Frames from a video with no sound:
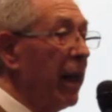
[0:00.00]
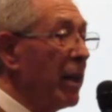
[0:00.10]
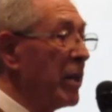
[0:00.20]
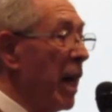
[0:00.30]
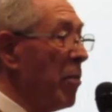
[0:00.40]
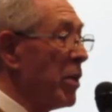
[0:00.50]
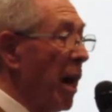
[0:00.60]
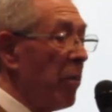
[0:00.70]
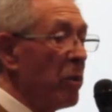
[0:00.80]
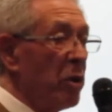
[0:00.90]
the same as
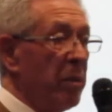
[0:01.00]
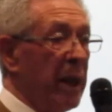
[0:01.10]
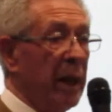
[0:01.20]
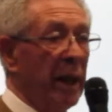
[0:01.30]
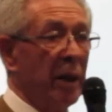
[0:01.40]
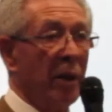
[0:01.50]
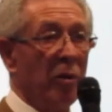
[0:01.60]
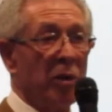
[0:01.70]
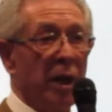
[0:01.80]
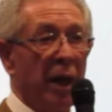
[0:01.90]
happened to me in
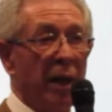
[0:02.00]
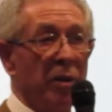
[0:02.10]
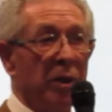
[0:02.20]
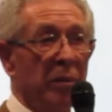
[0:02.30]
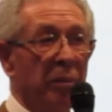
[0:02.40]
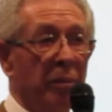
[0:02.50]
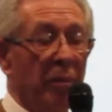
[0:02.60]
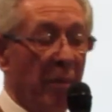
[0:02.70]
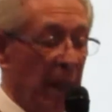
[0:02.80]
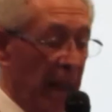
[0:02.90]
those days.
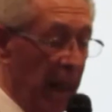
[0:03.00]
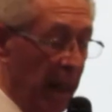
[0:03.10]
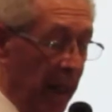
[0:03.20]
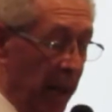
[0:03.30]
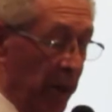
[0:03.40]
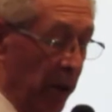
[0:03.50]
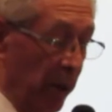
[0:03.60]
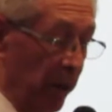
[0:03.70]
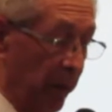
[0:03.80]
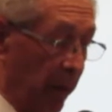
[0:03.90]

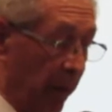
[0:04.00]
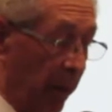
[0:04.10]
So,